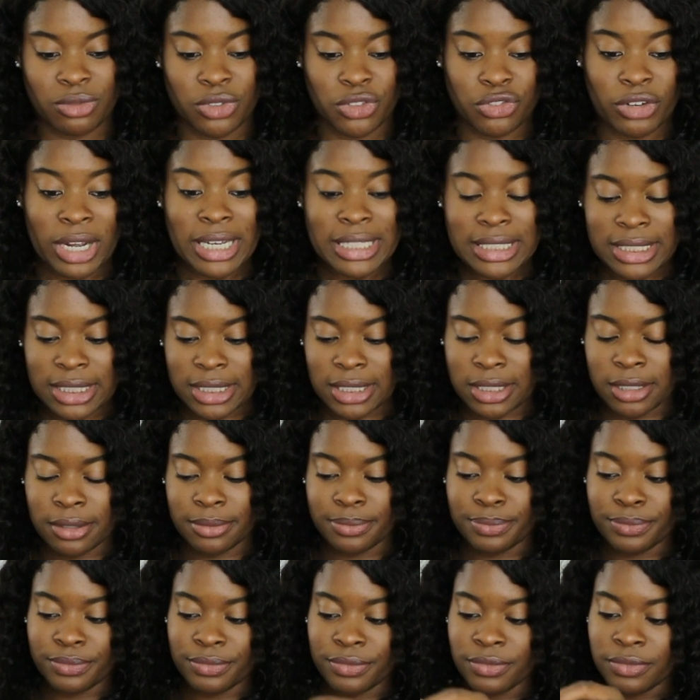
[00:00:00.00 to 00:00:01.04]
dress.
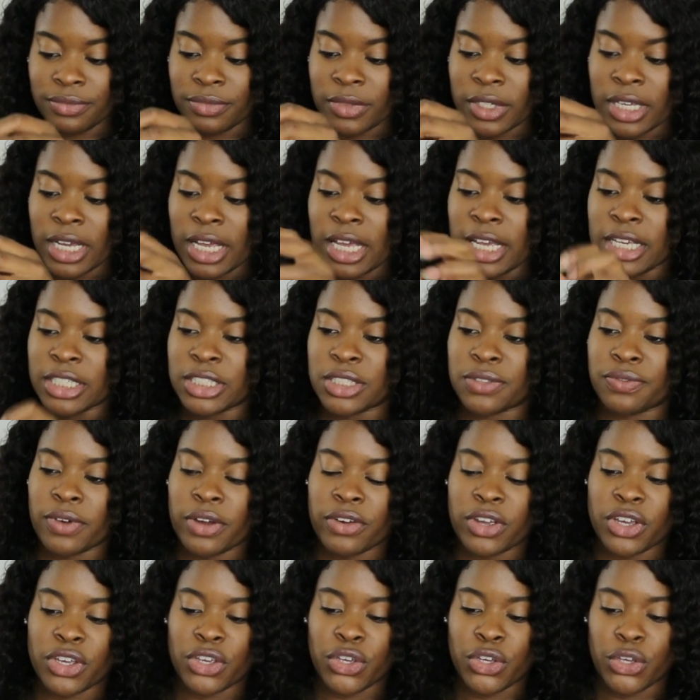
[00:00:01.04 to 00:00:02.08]
It's
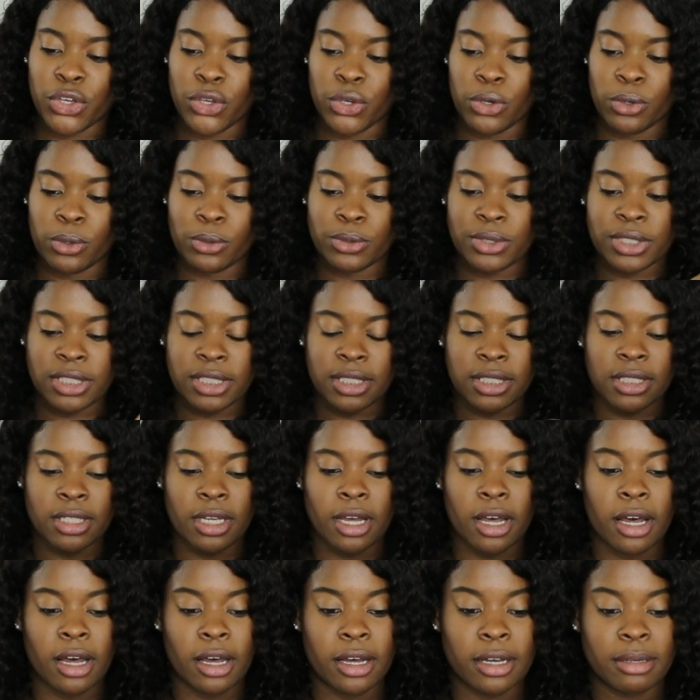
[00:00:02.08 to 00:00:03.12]
very cute,
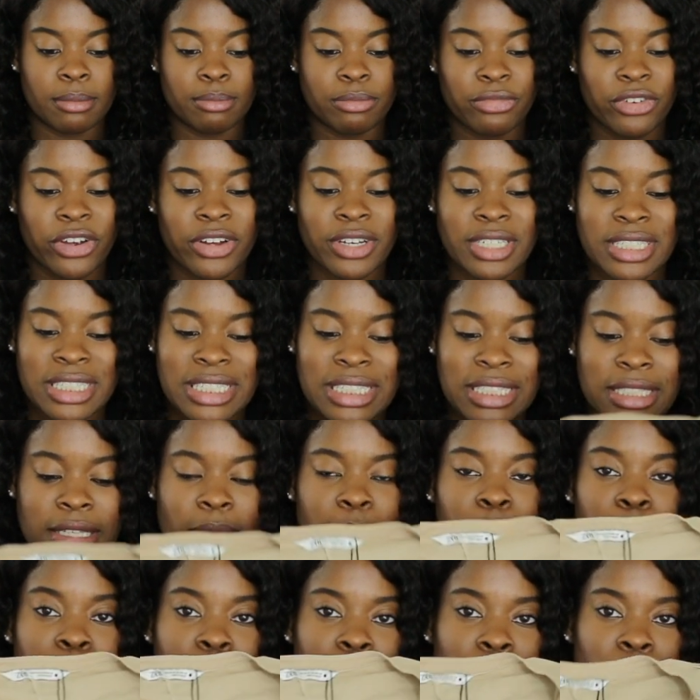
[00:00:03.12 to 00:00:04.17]
um, very
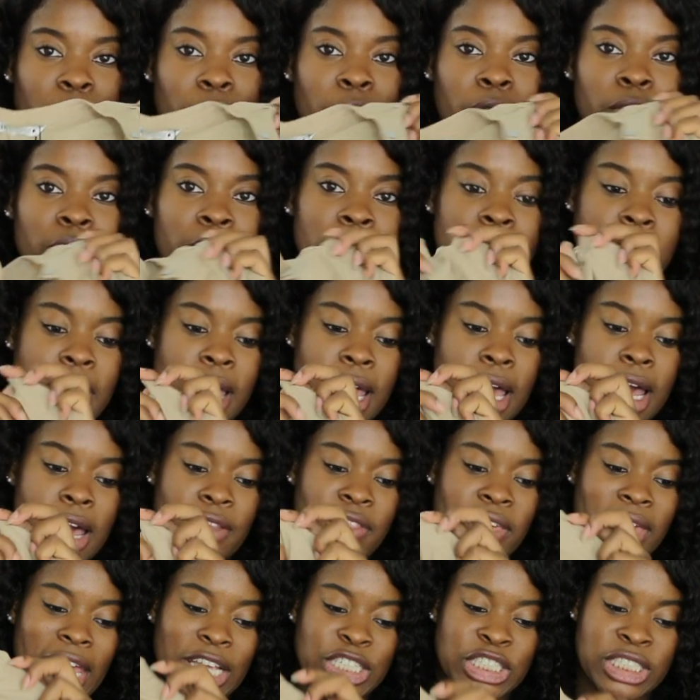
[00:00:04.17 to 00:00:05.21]
simple. I
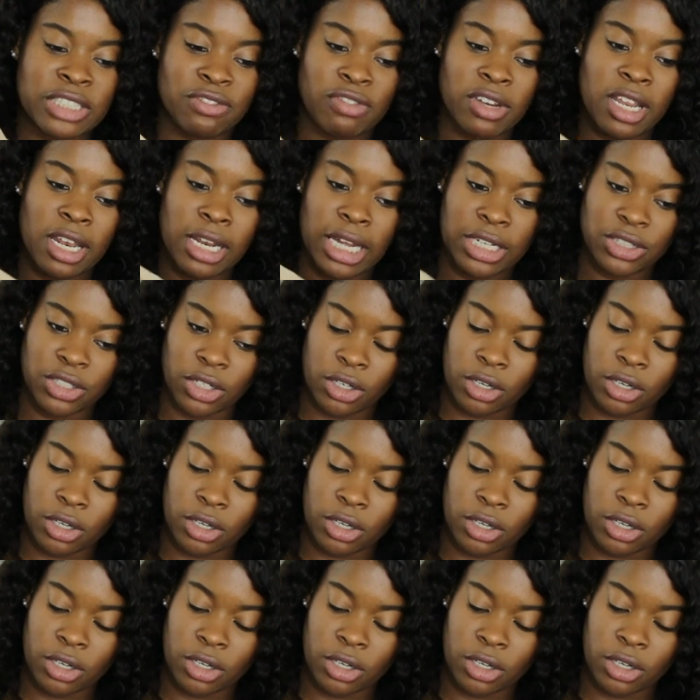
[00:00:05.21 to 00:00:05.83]
think I just really like the